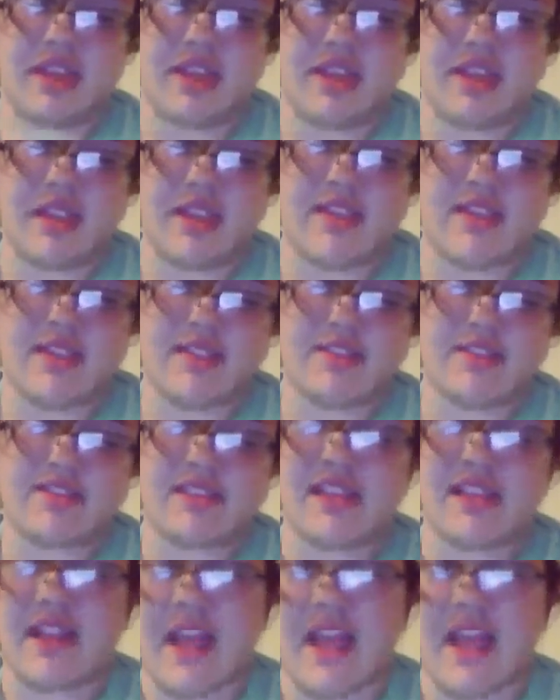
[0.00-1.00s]
is
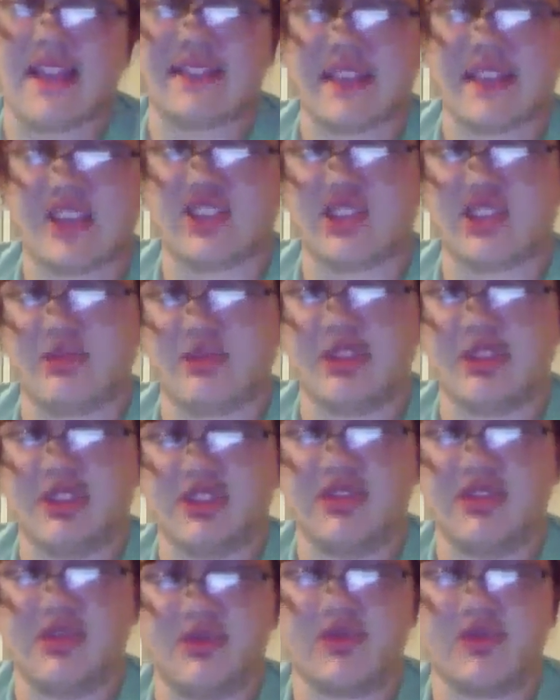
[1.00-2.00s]
and has actually been
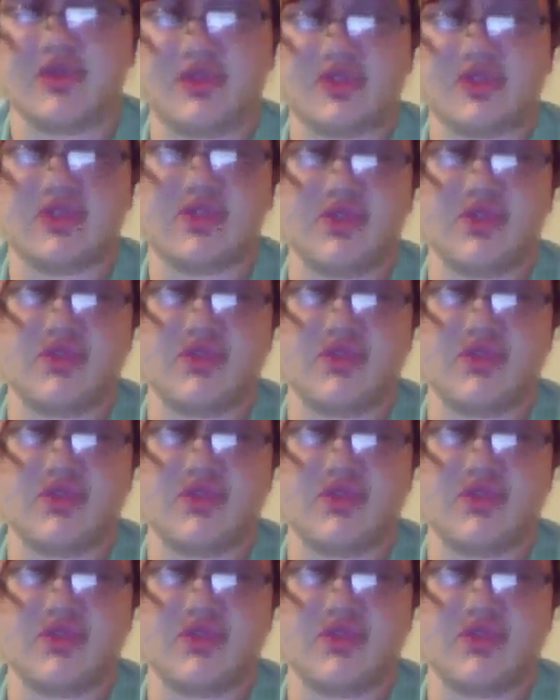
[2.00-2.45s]
used to